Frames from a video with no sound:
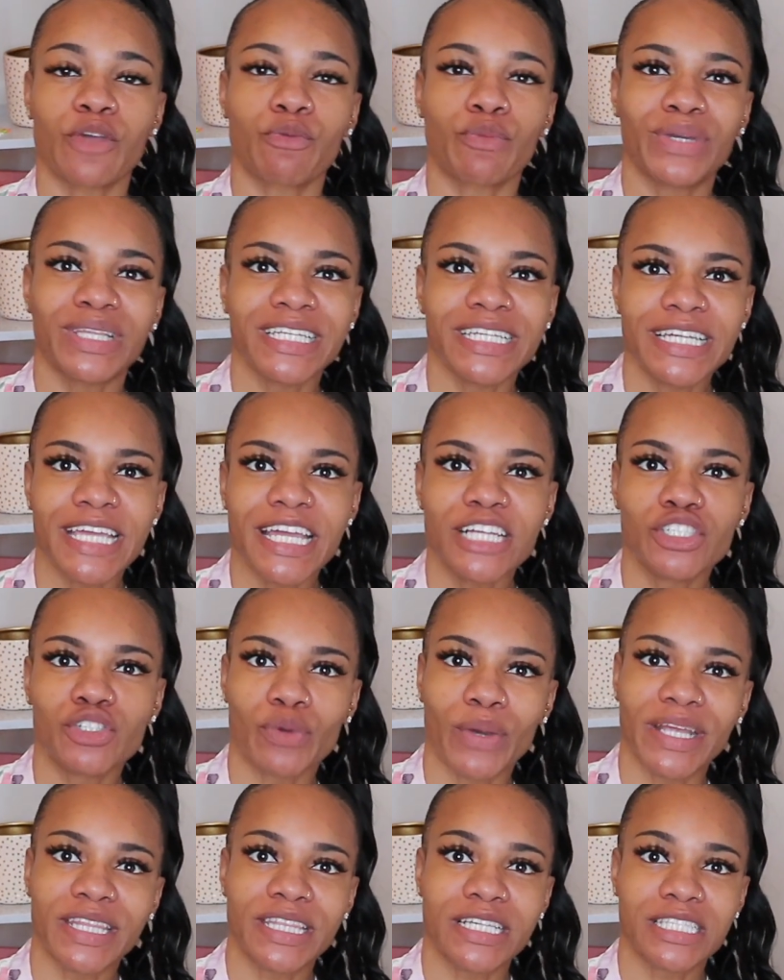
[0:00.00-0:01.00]
really
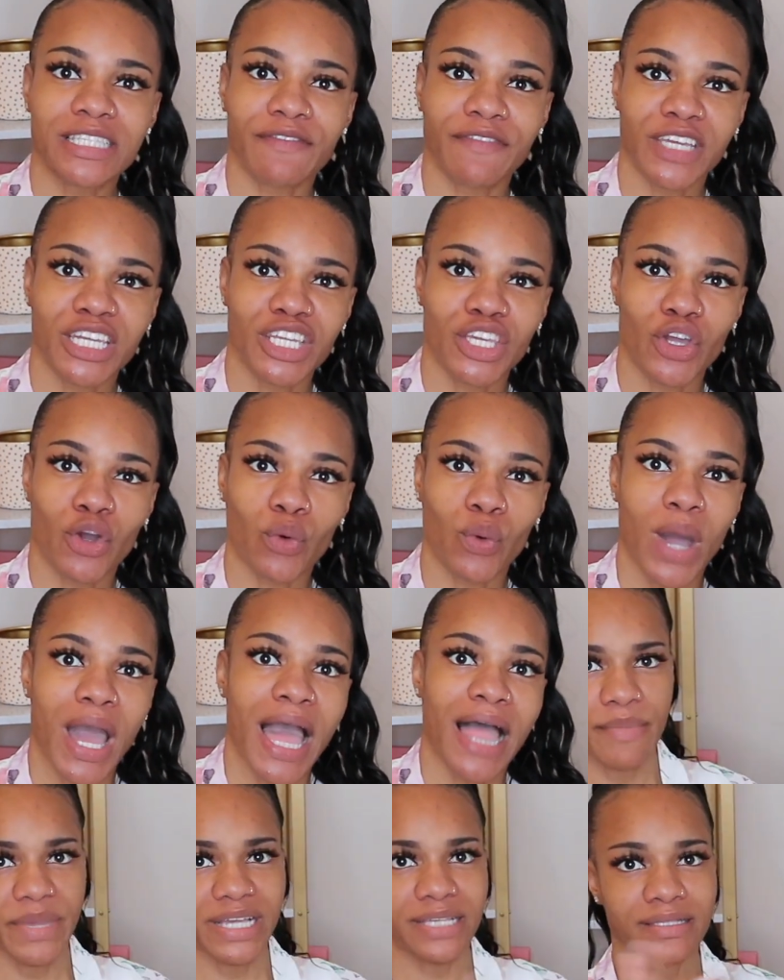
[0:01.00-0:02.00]
enjoyed this video.
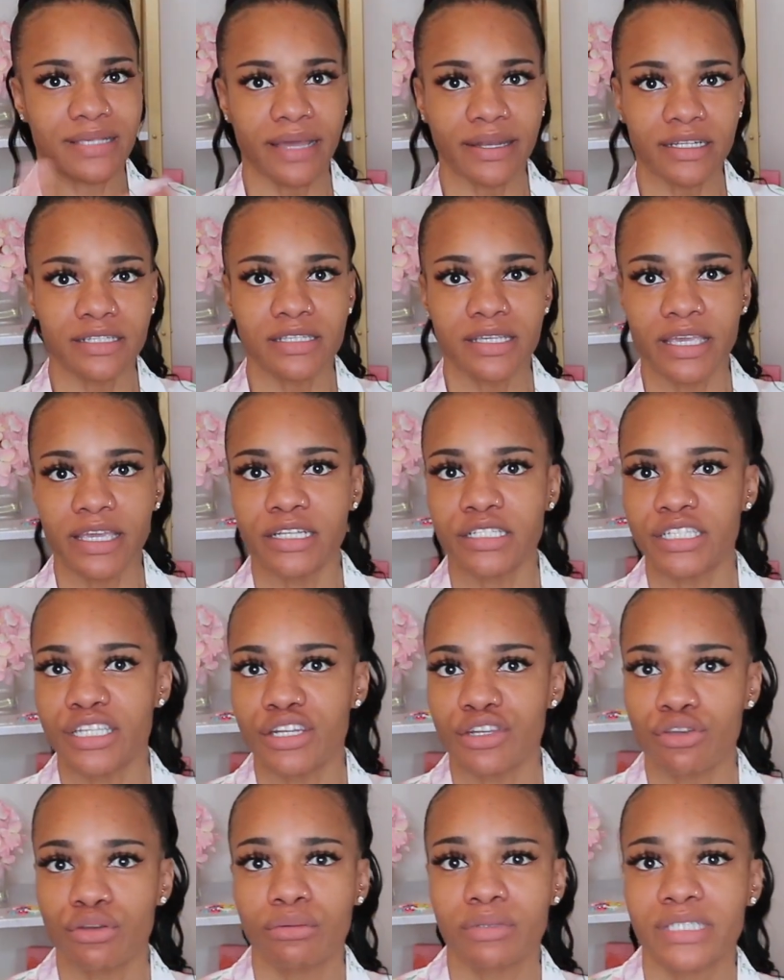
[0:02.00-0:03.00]
I'm excited to
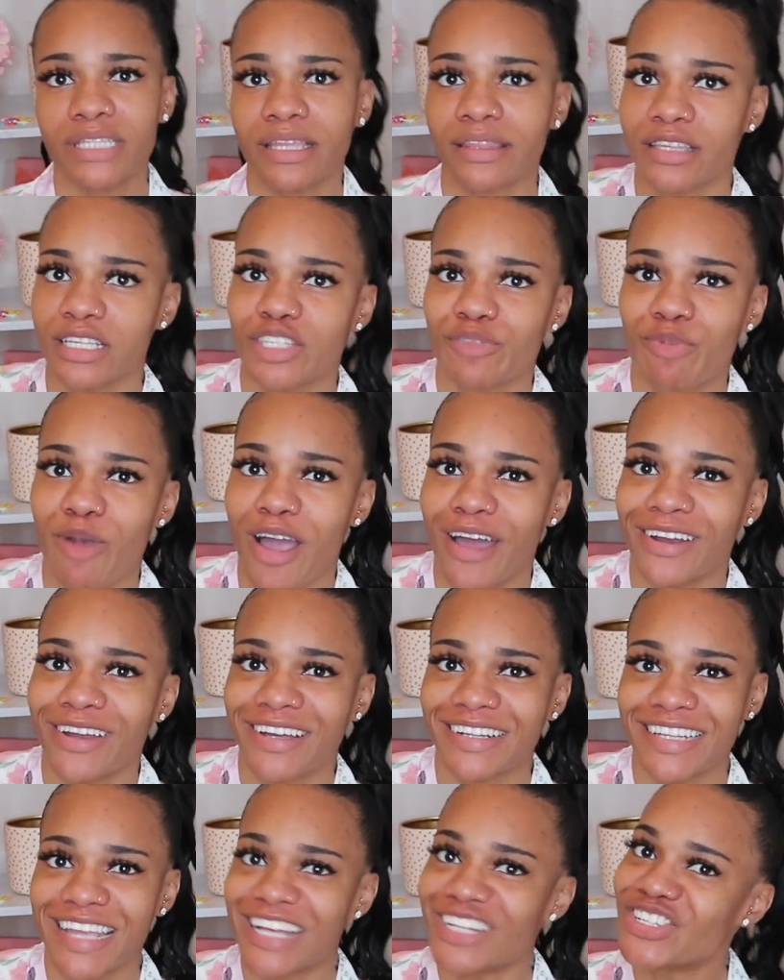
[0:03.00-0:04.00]
continue using this
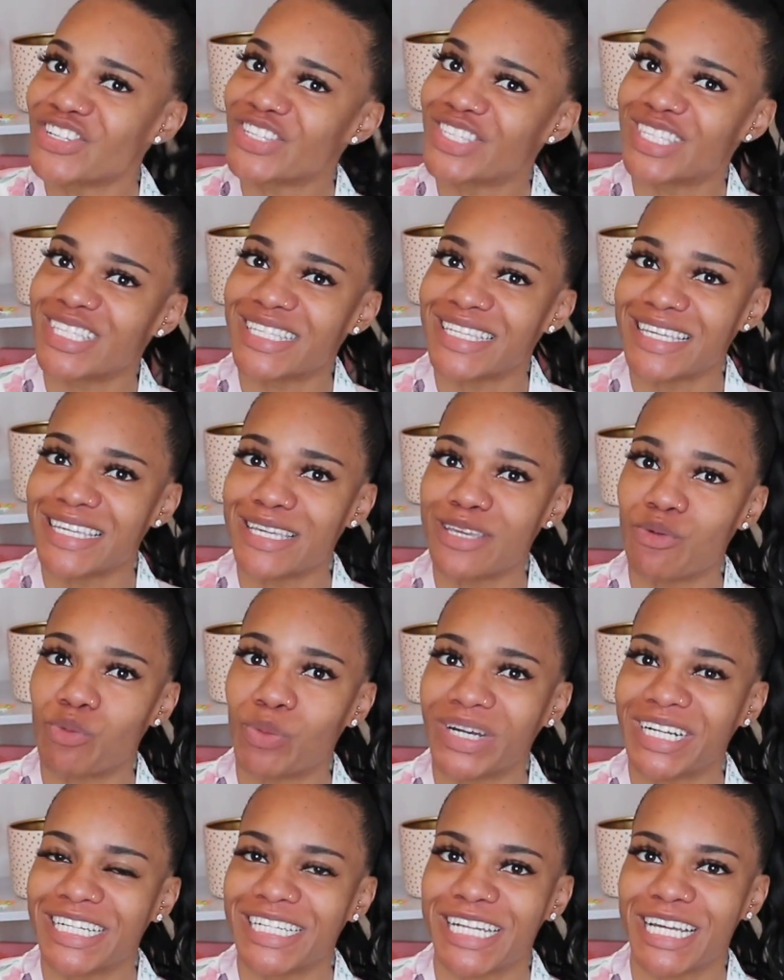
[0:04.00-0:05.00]
product and just see
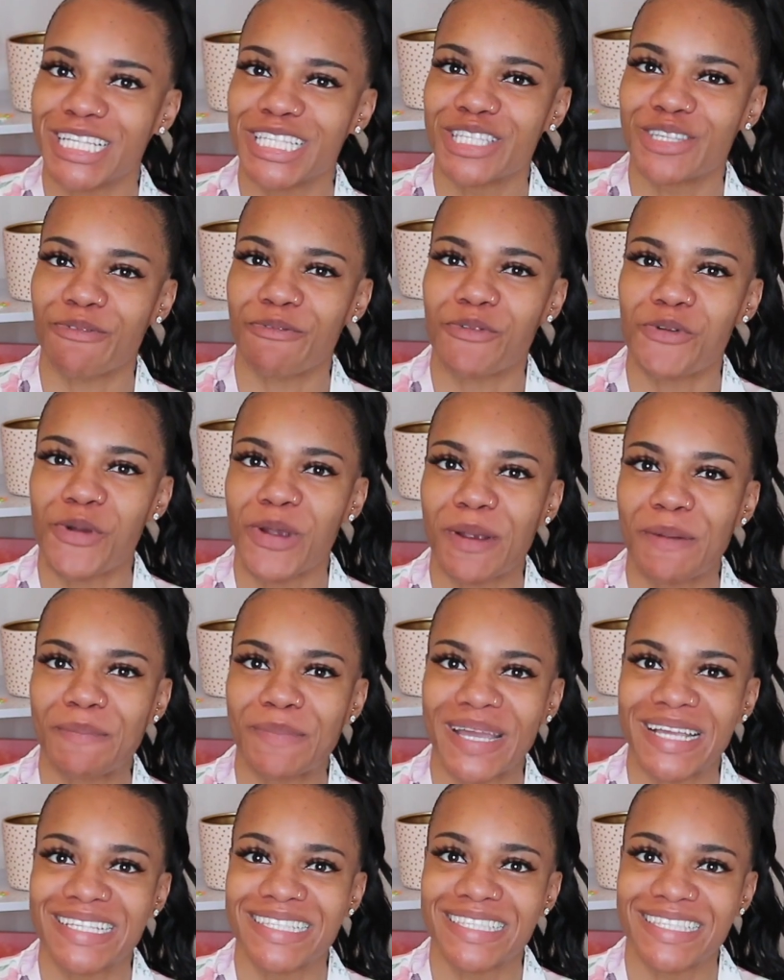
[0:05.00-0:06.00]
what it does for
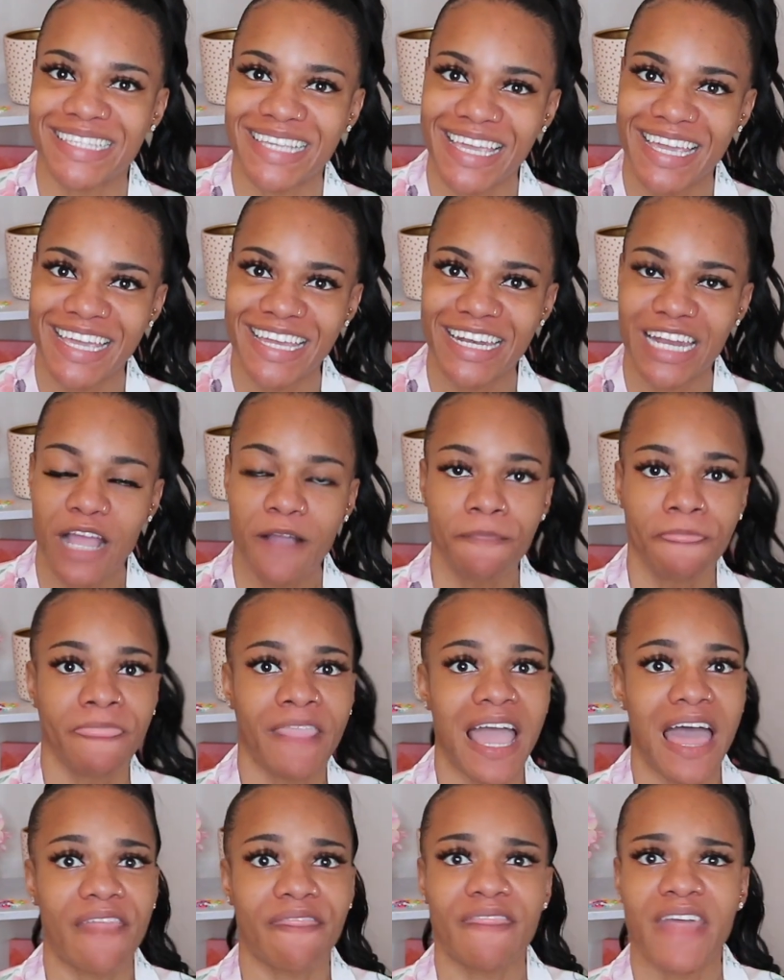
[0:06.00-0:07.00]
my skin.
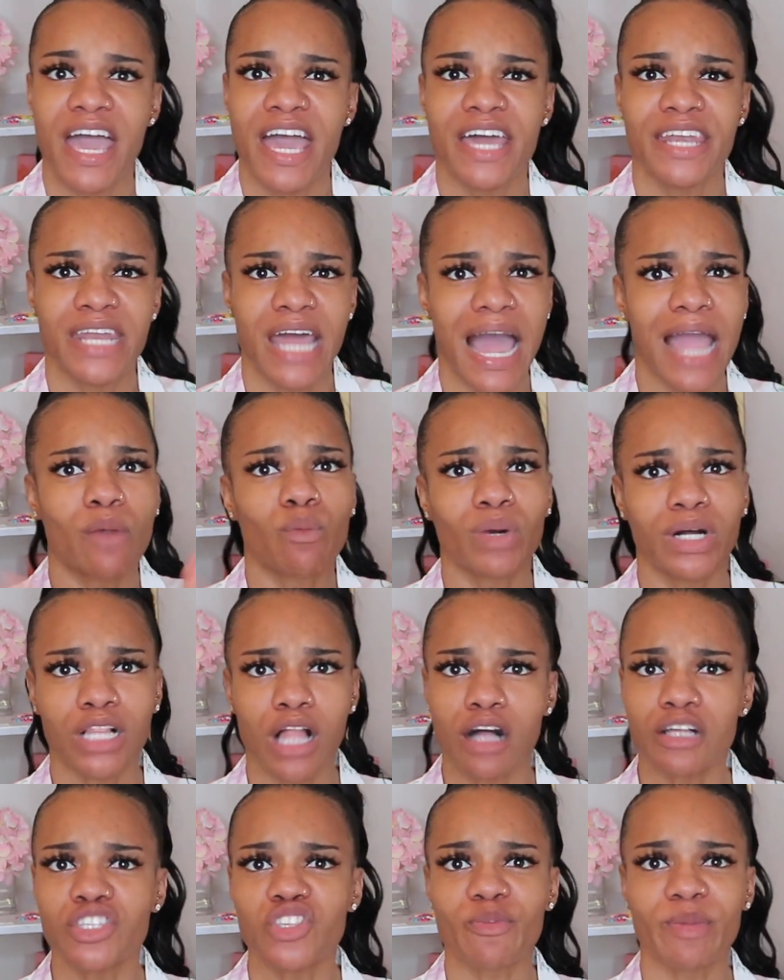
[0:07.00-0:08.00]
And then I will
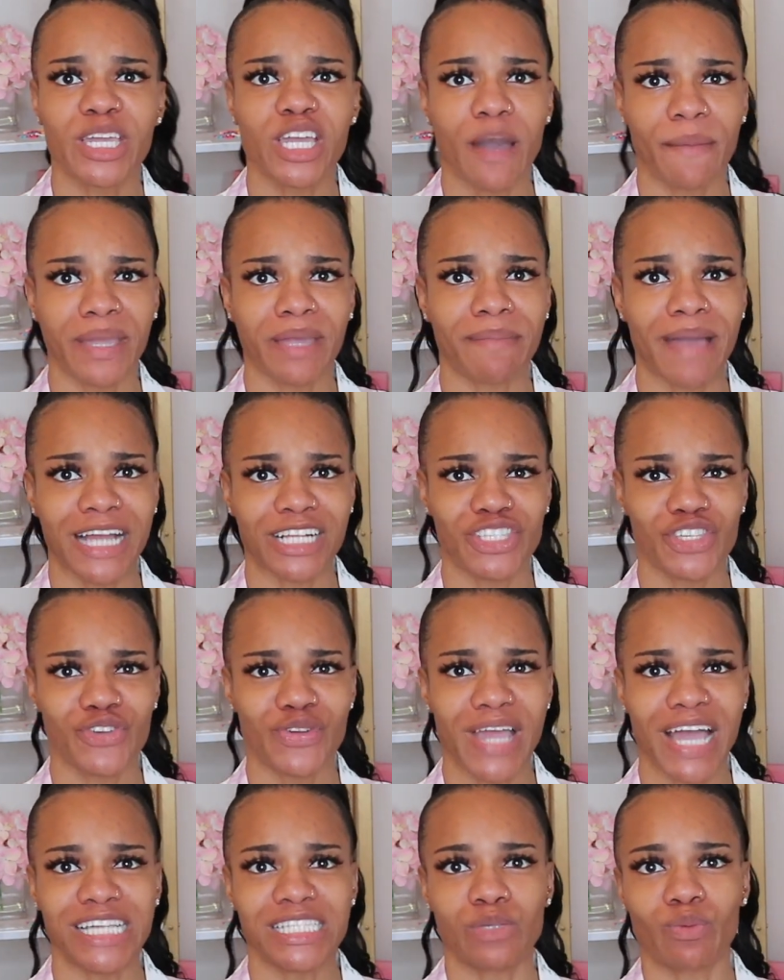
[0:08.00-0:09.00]
also be coming back to you
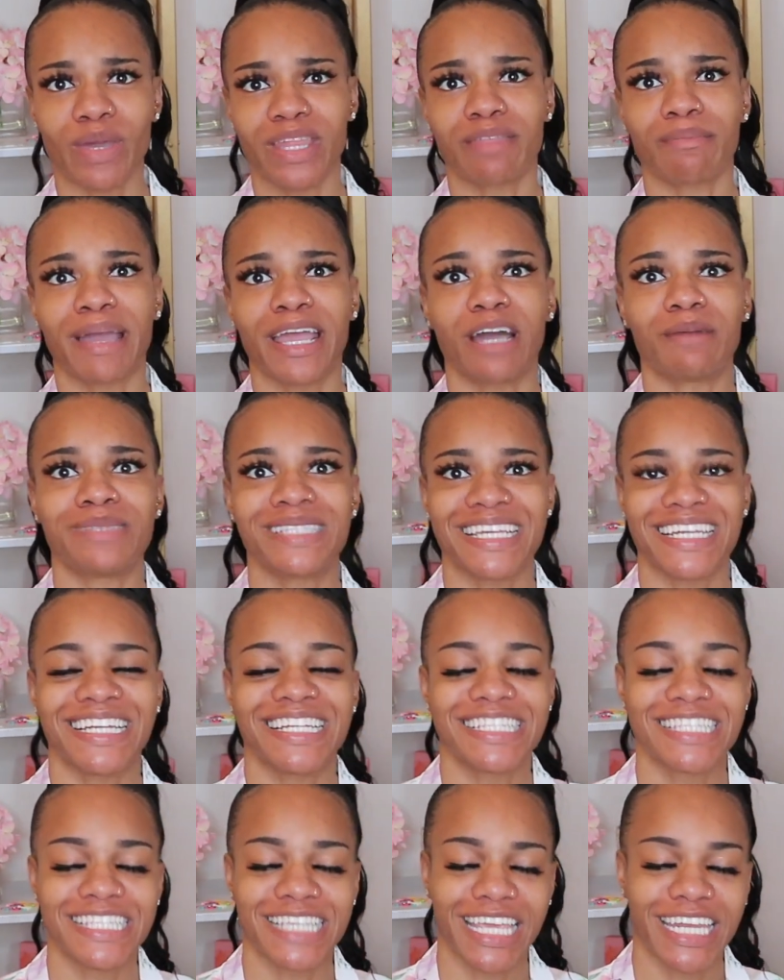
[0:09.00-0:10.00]
guys with my
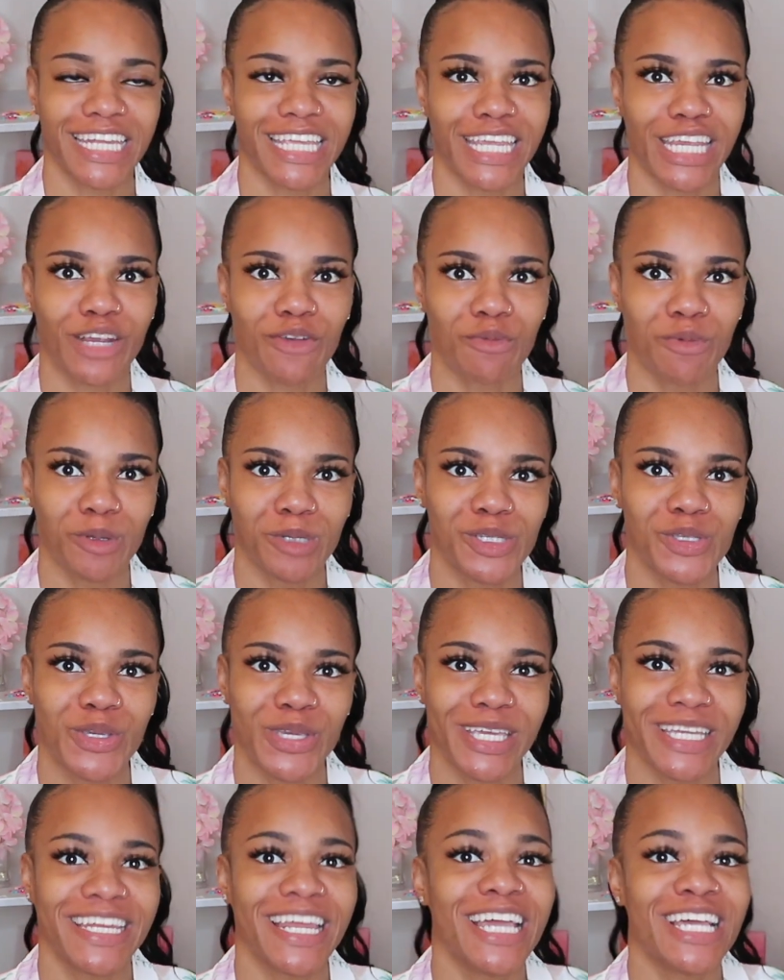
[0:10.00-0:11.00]
updated skincare
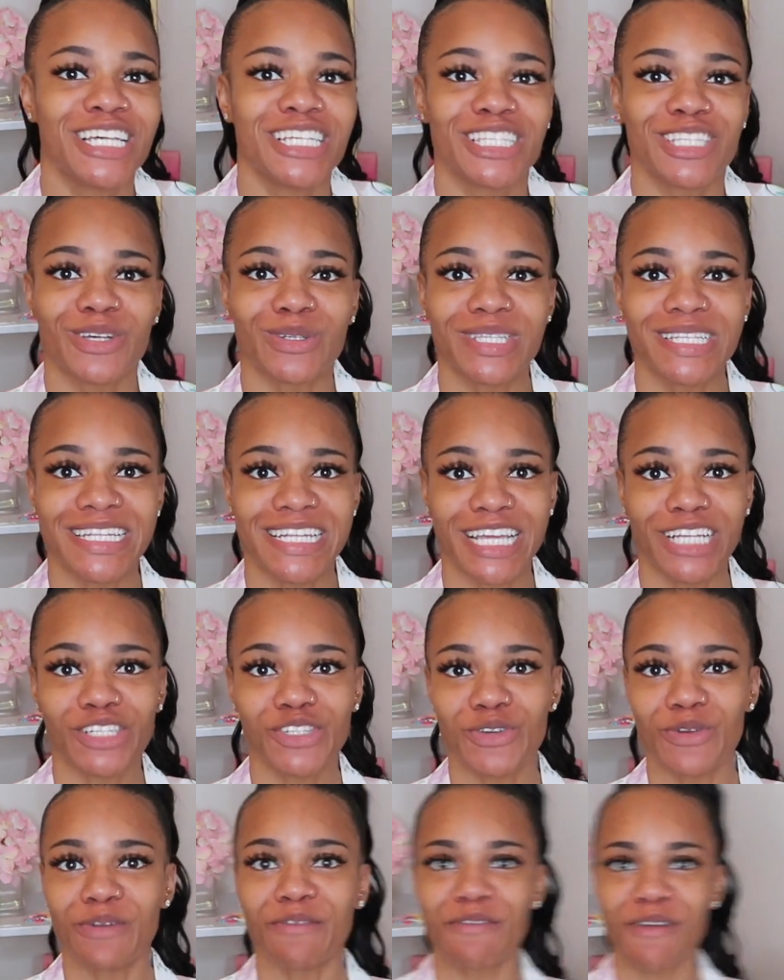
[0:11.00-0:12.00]
routine. So stay tuned